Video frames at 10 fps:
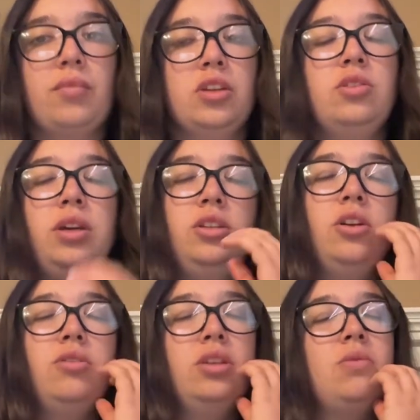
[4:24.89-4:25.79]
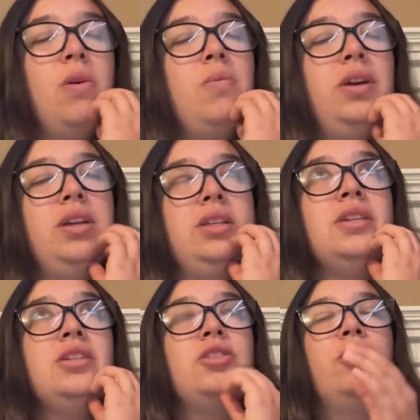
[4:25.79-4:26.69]
So I chose this quote because
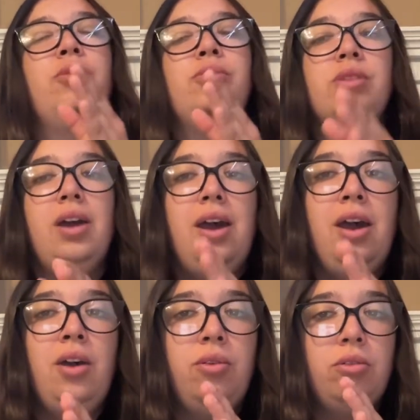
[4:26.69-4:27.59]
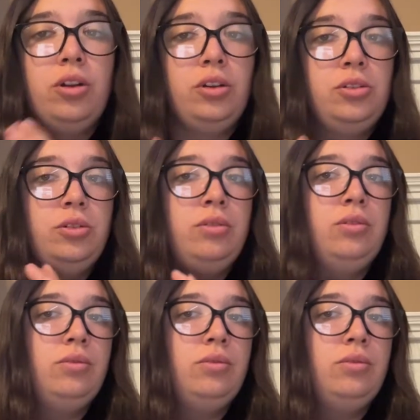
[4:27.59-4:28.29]
it shows how Gertrude